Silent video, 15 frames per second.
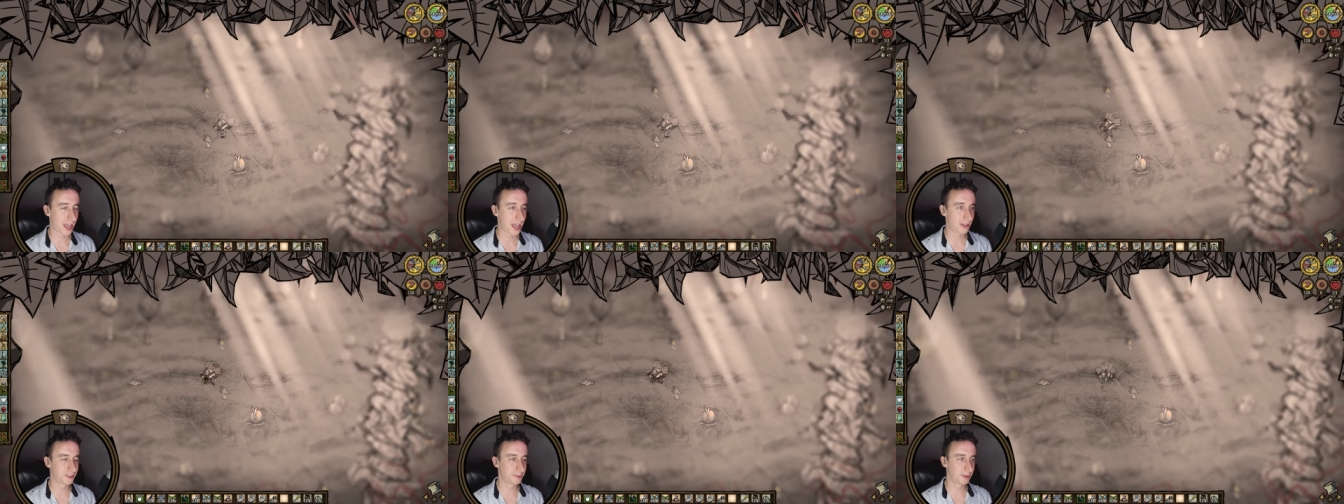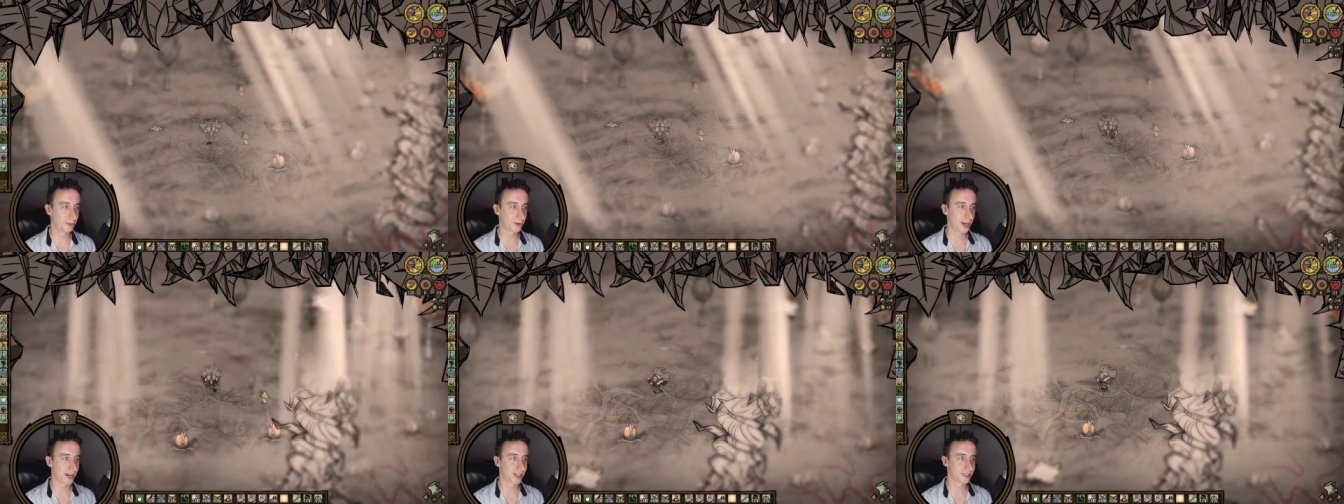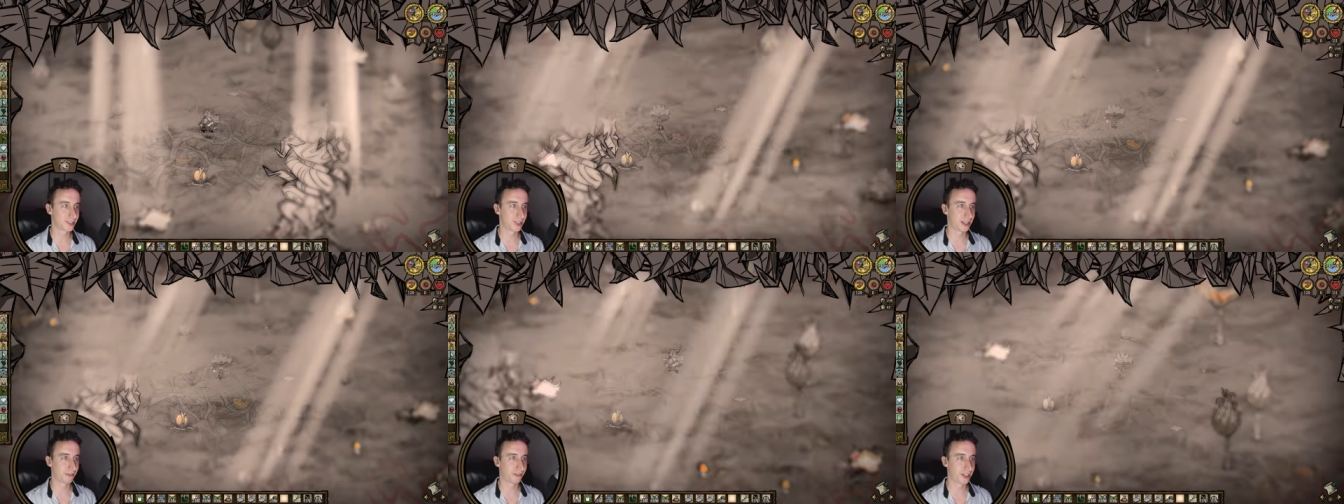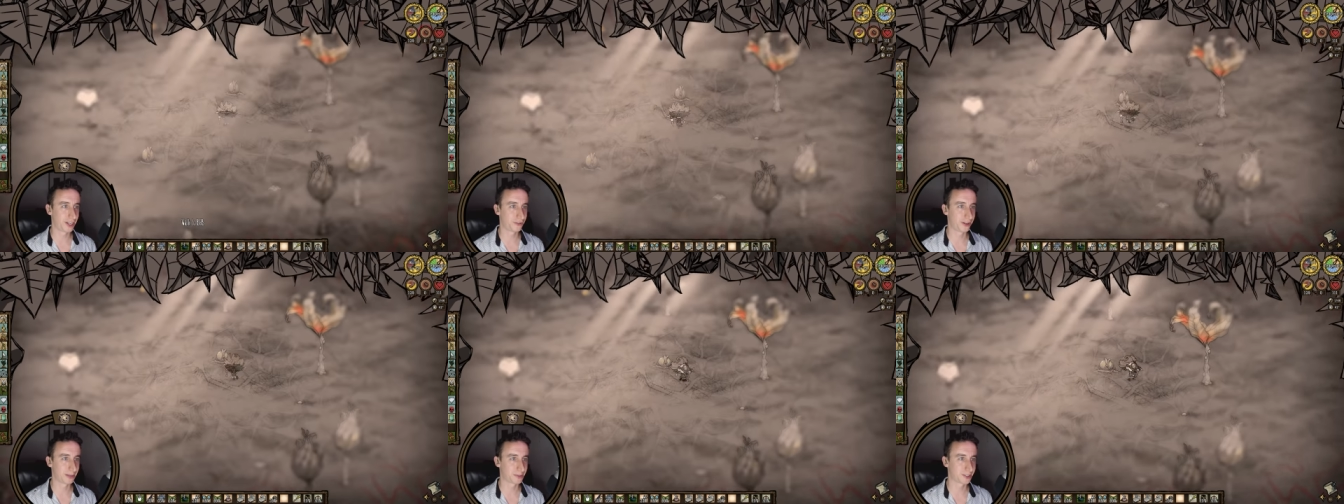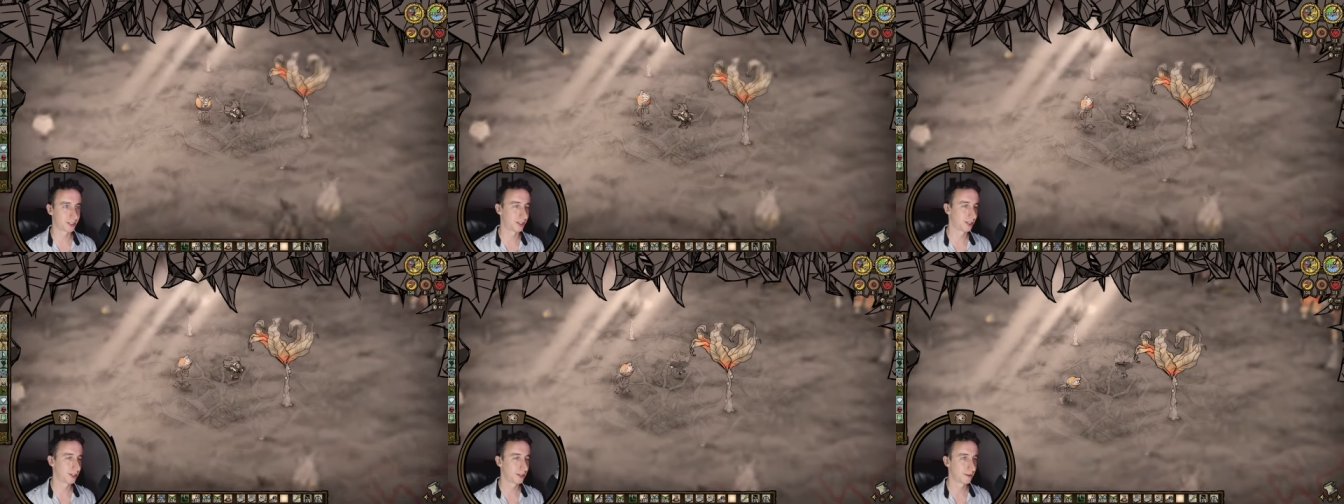you have to be right next to that flytrap
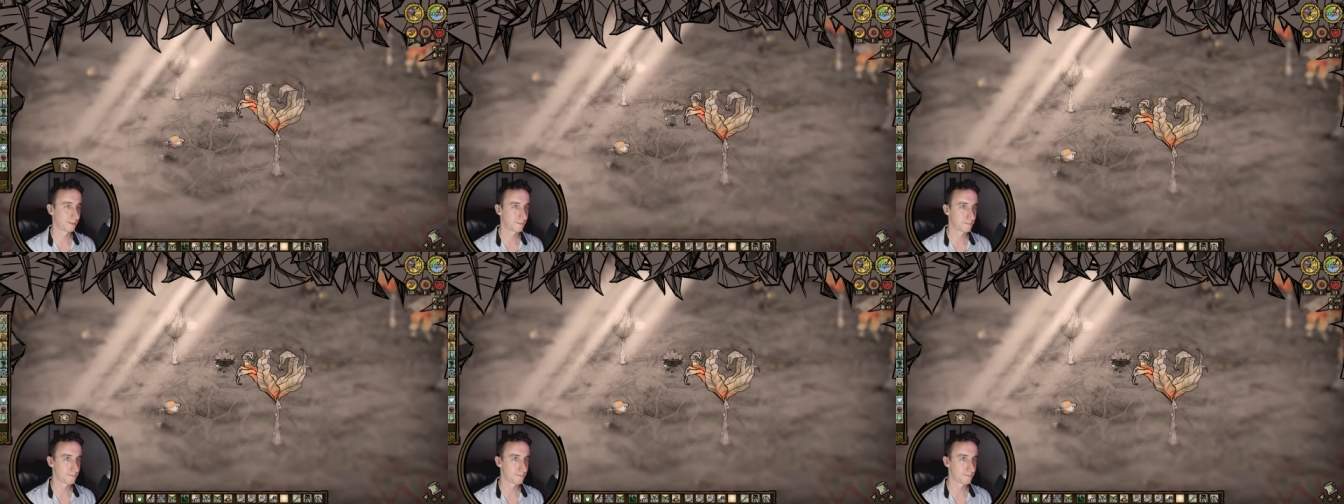stalk?